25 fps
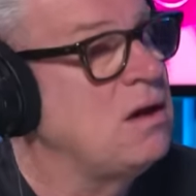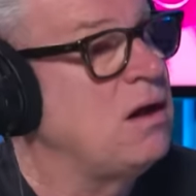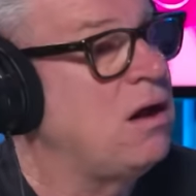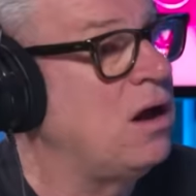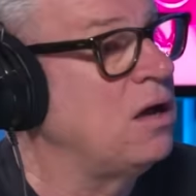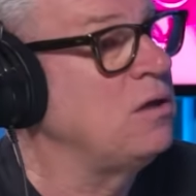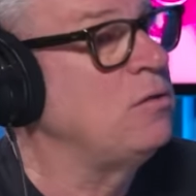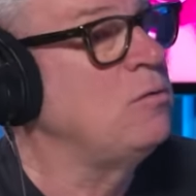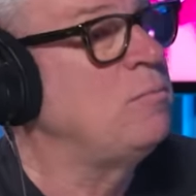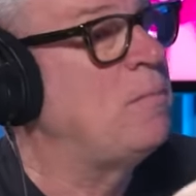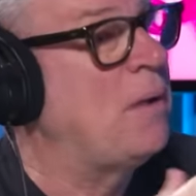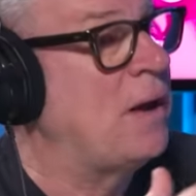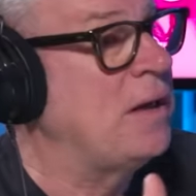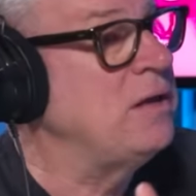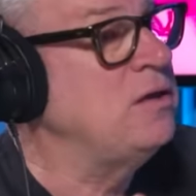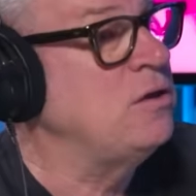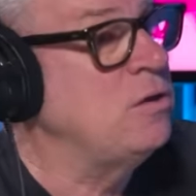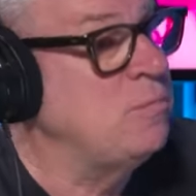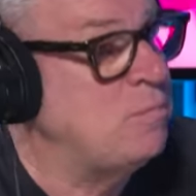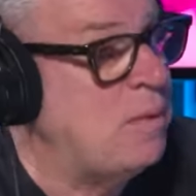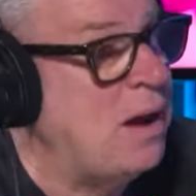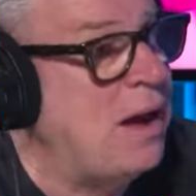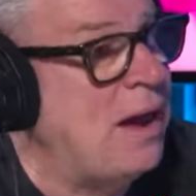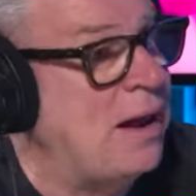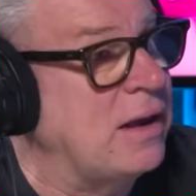I'll pay
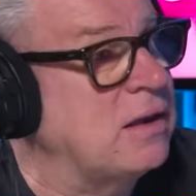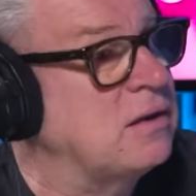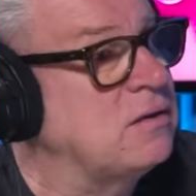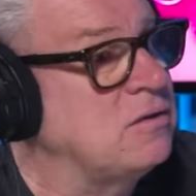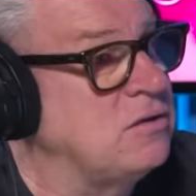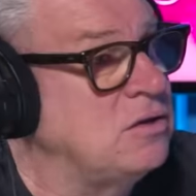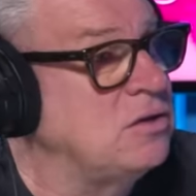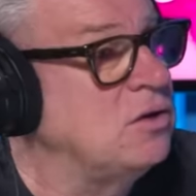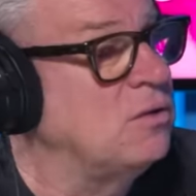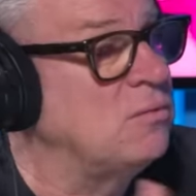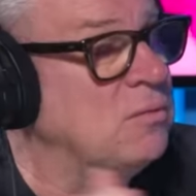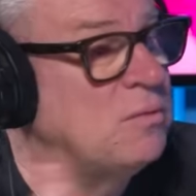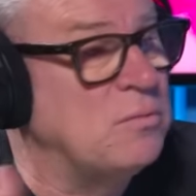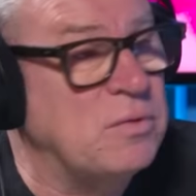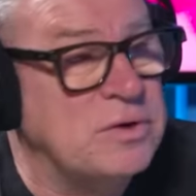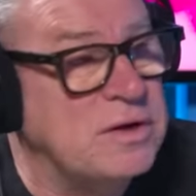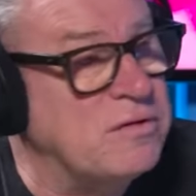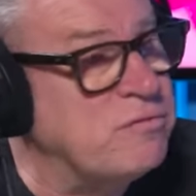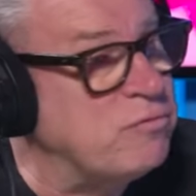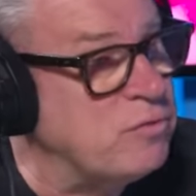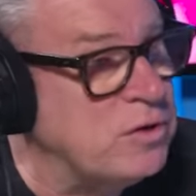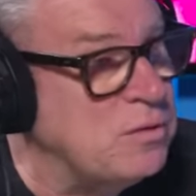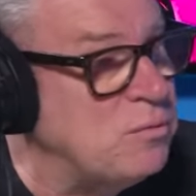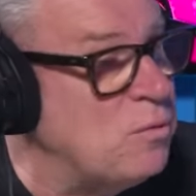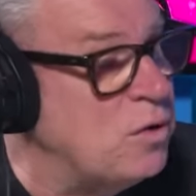you back, you know,
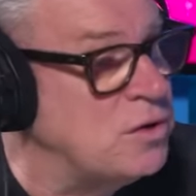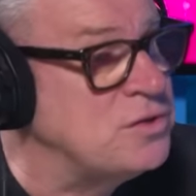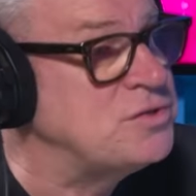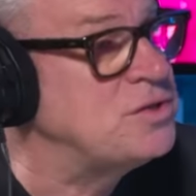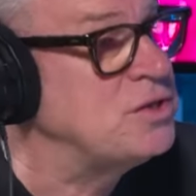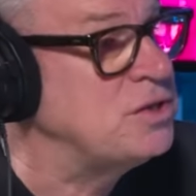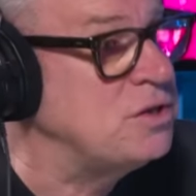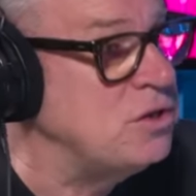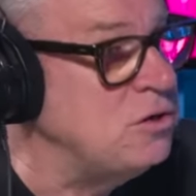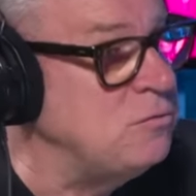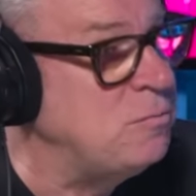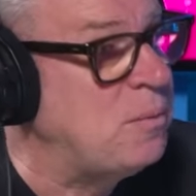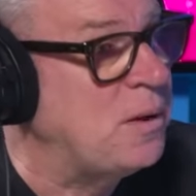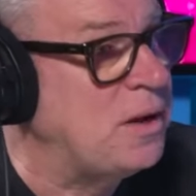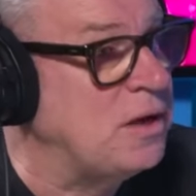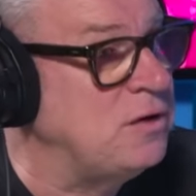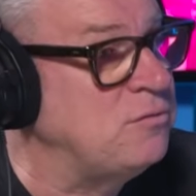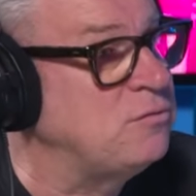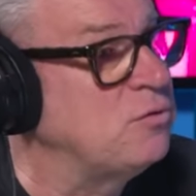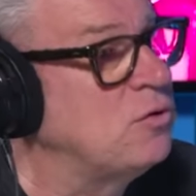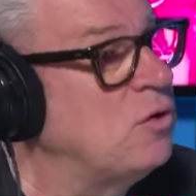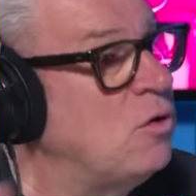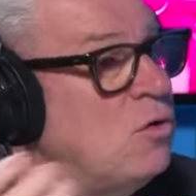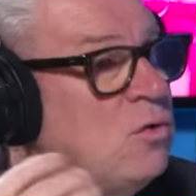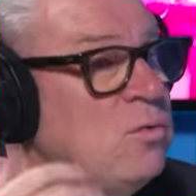whatever it was that you paid
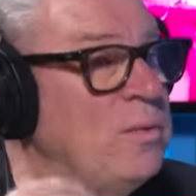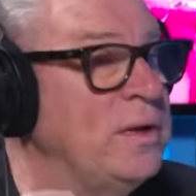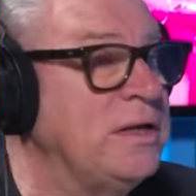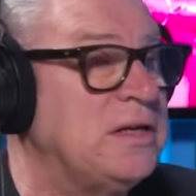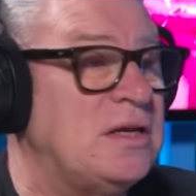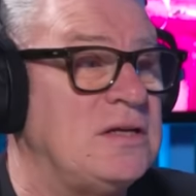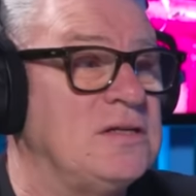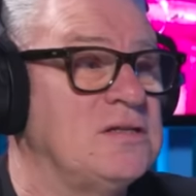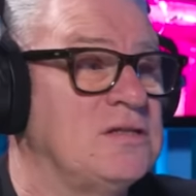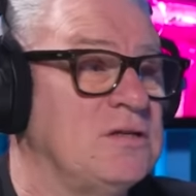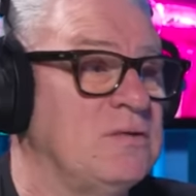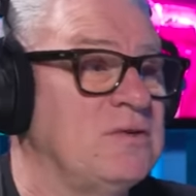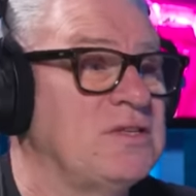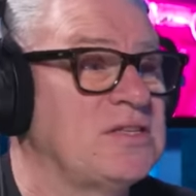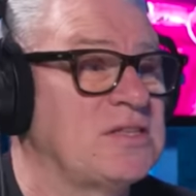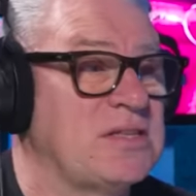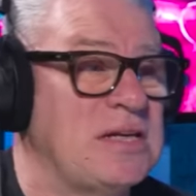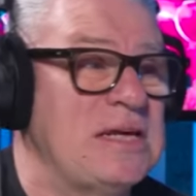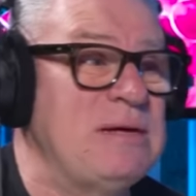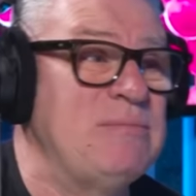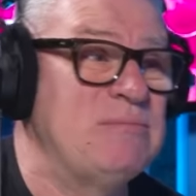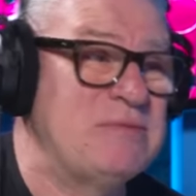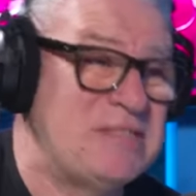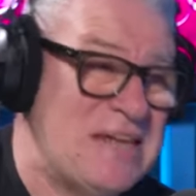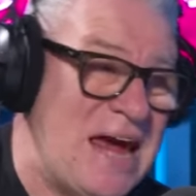for. All we need to do is
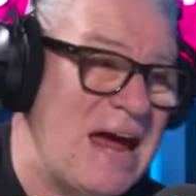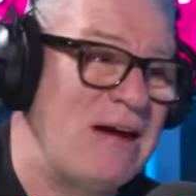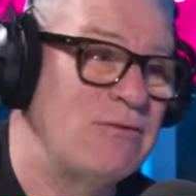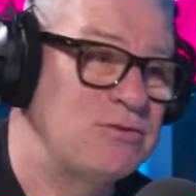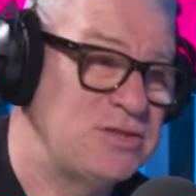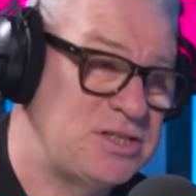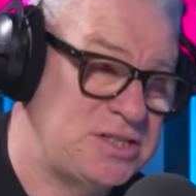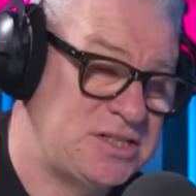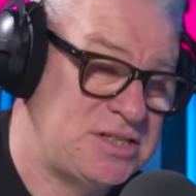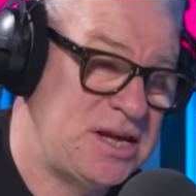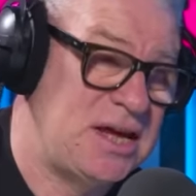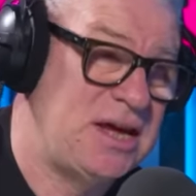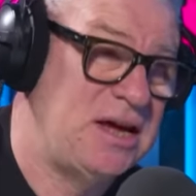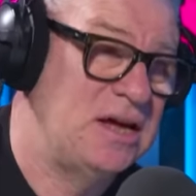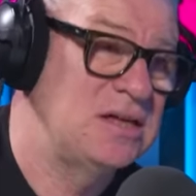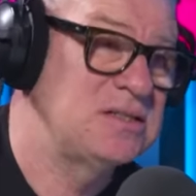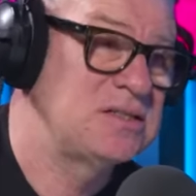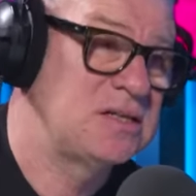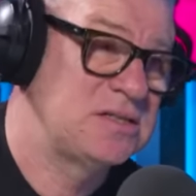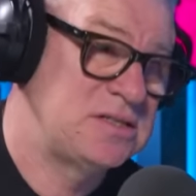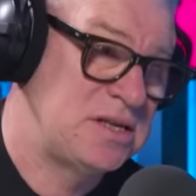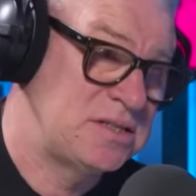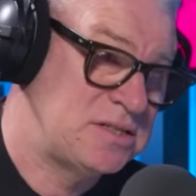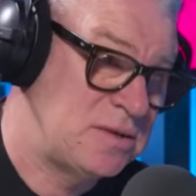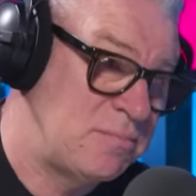sleep downstairs
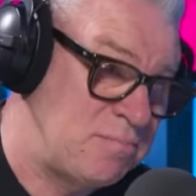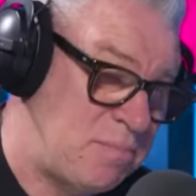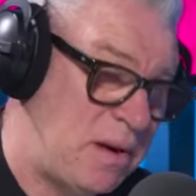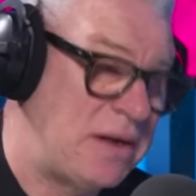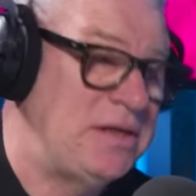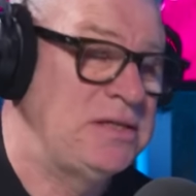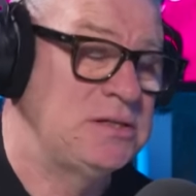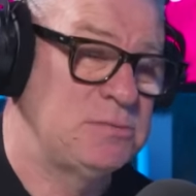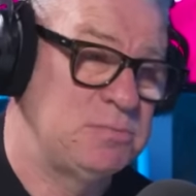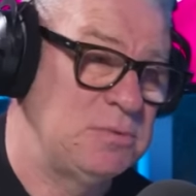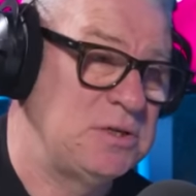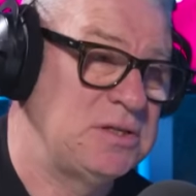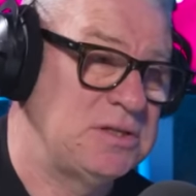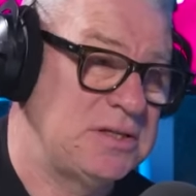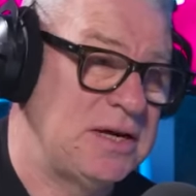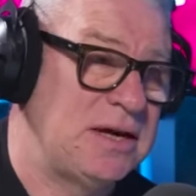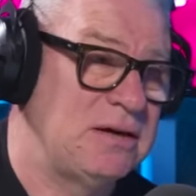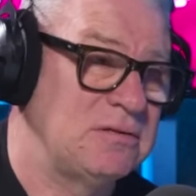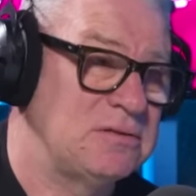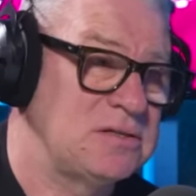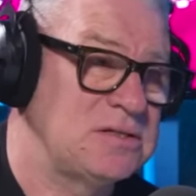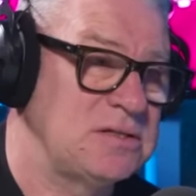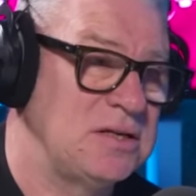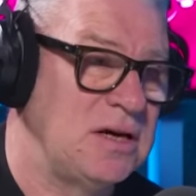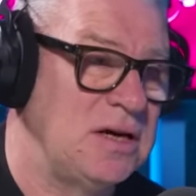because there's a basement
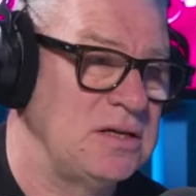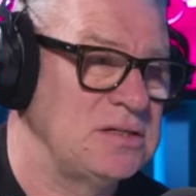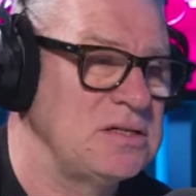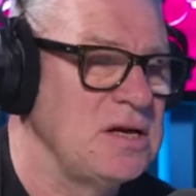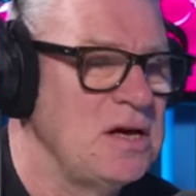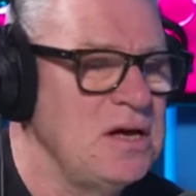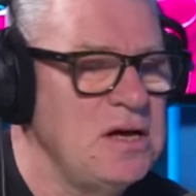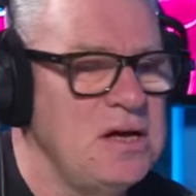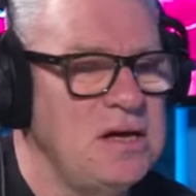downstairs.